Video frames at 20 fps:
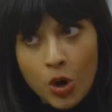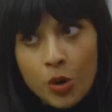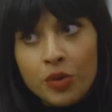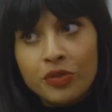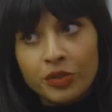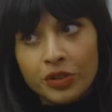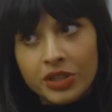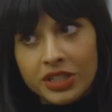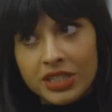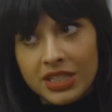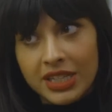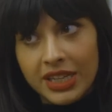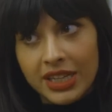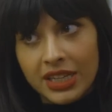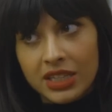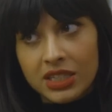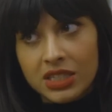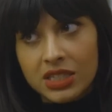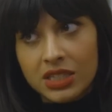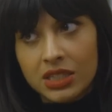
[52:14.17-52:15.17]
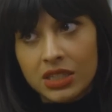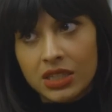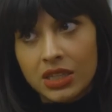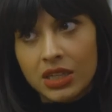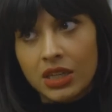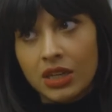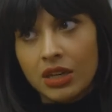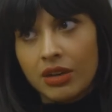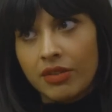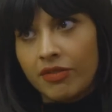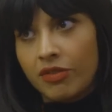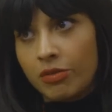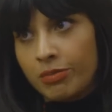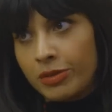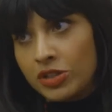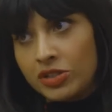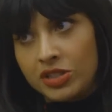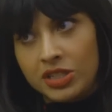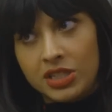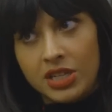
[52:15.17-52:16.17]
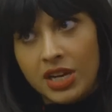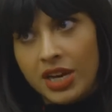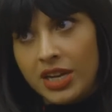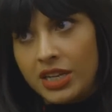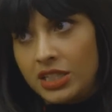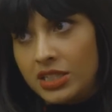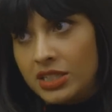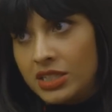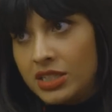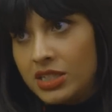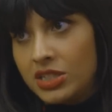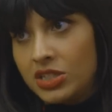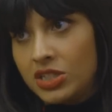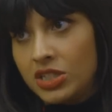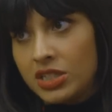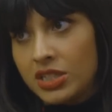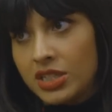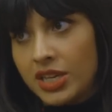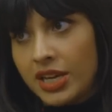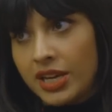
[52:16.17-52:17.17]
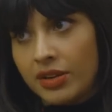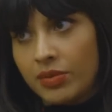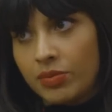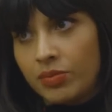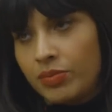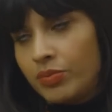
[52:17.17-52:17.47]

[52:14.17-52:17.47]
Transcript: over a 6, for most designers, is just like,